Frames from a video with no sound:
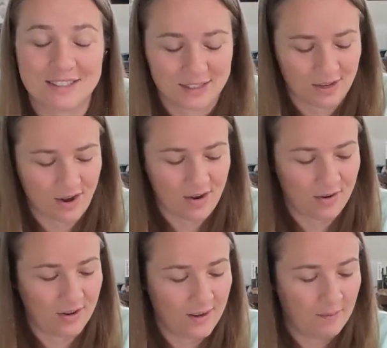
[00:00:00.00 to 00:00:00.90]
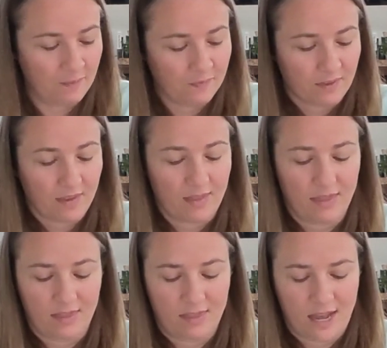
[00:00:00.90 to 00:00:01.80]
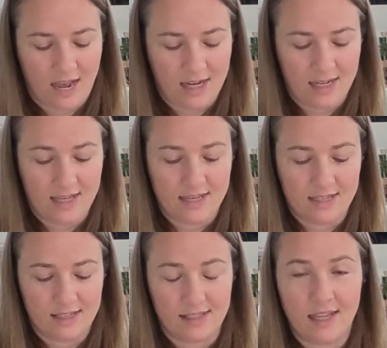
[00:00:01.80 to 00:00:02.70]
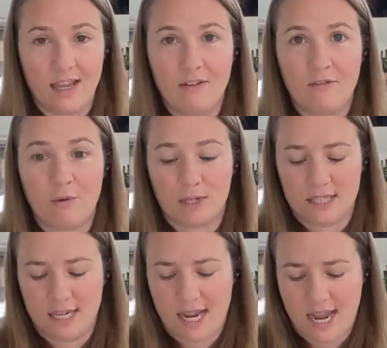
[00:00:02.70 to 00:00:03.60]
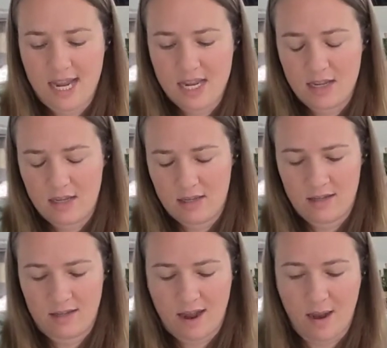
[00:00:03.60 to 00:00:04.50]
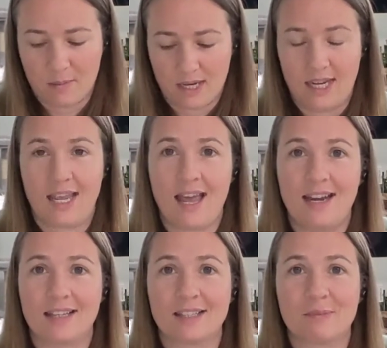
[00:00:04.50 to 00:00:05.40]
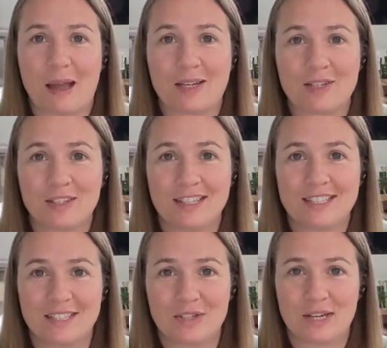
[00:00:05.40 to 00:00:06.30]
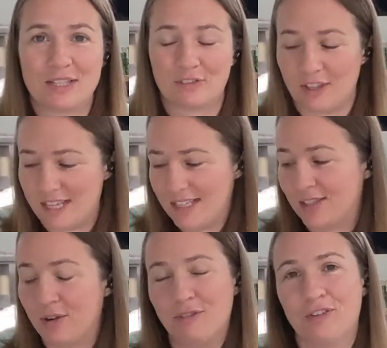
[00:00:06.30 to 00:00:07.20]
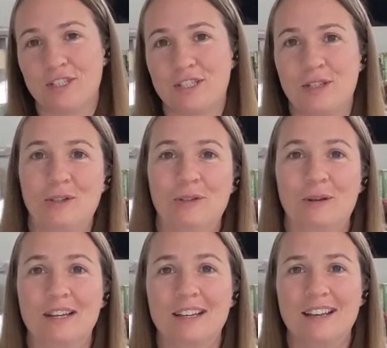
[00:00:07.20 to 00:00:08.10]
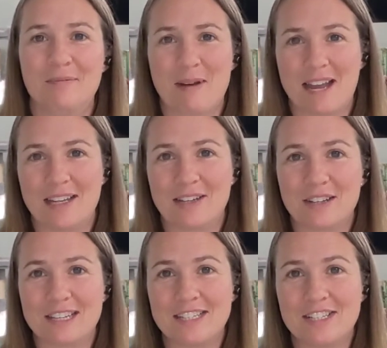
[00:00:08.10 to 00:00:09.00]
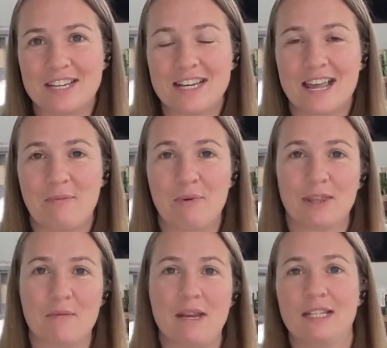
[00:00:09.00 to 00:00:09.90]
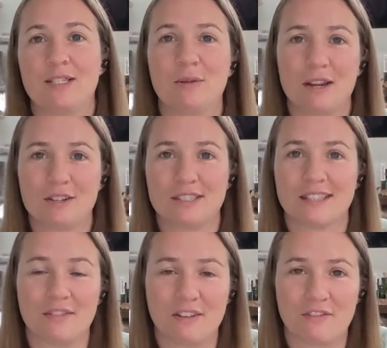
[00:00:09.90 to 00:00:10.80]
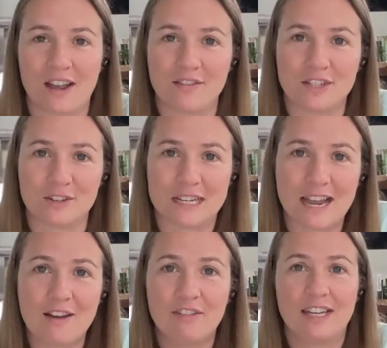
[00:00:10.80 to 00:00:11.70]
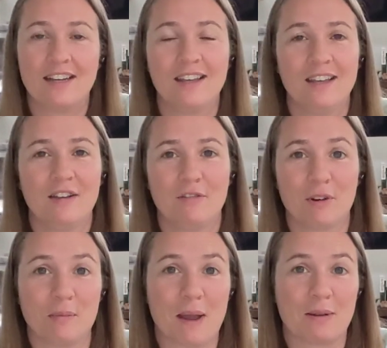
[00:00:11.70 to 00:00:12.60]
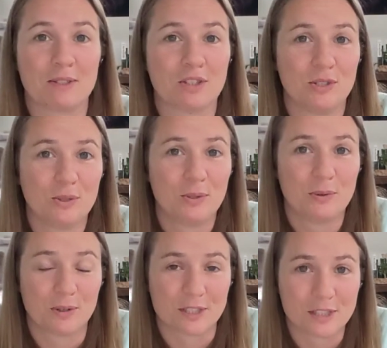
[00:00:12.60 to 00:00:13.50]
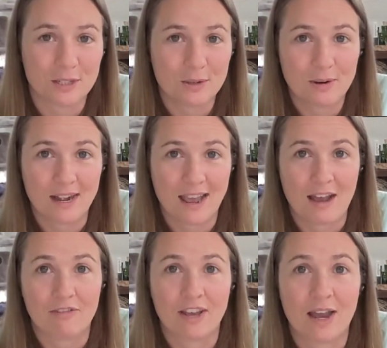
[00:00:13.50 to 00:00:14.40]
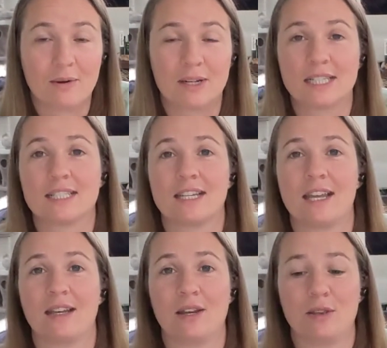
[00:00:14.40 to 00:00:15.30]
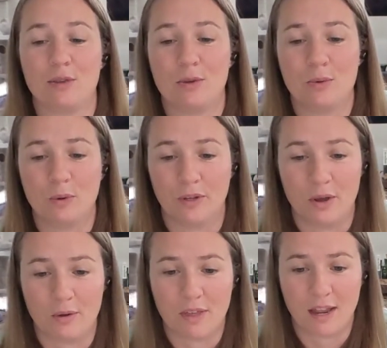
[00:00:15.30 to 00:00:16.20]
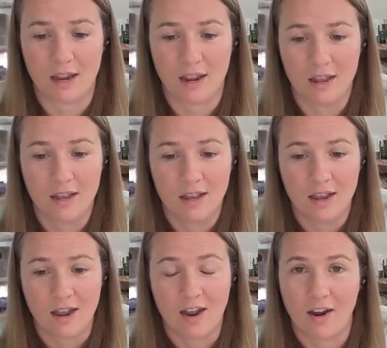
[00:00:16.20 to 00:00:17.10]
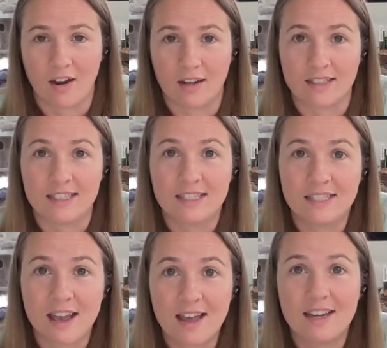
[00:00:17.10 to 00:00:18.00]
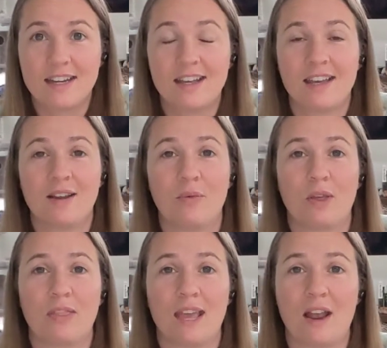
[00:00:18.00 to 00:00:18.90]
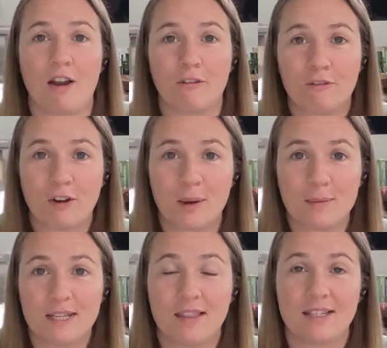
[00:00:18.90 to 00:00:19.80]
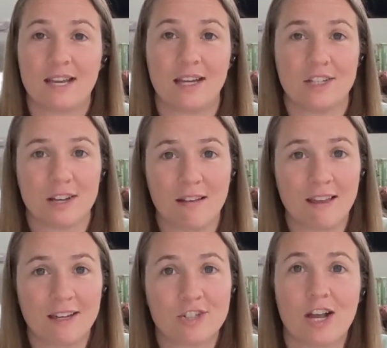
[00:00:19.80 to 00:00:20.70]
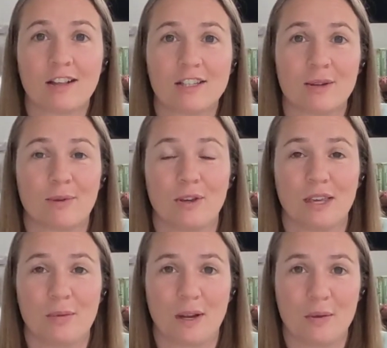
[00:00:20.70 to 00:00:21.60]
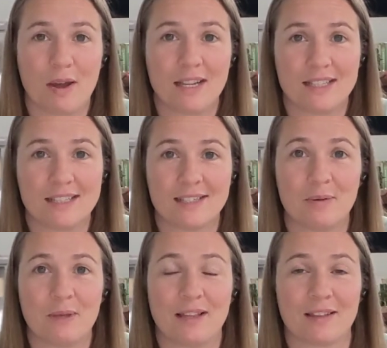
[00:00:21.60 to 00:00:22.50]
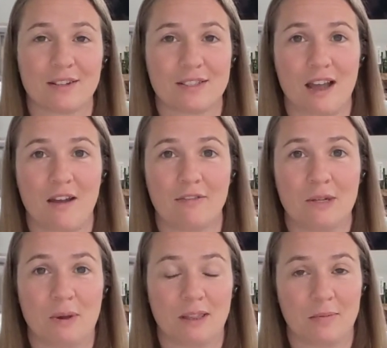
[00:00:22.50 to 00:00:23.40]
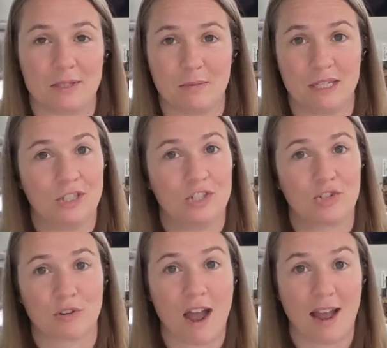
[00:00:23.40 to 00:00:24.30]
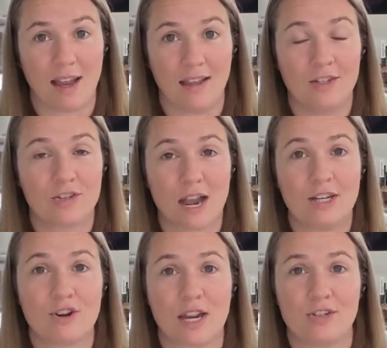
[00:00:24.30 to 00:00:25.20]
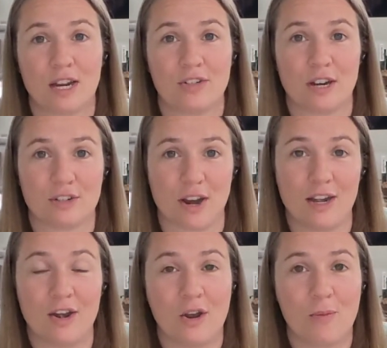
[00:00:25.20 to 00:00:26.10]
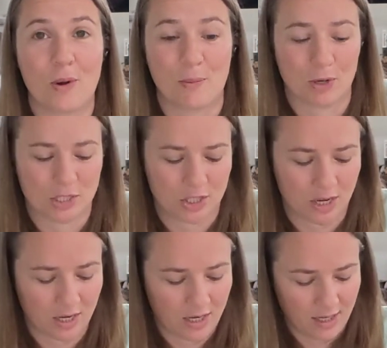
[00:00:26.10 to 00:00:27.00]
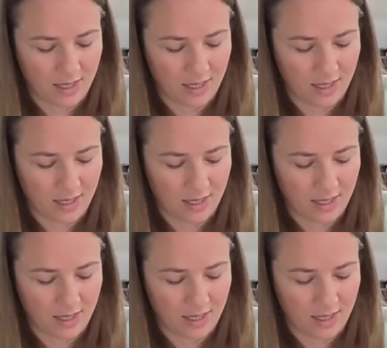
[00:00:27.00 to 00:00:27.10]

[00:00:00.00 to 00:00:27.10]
So that is it for today. I'm gonna get a spatula to transfer these over to my cookie sheet and put them in a 275-degree oven for about 2 or 2.5 hours, and you will know they are done when they are firm to the touch, not like a chocolate chip cookie where you want it to still be a little soft. You want them to be dry, no more moisture.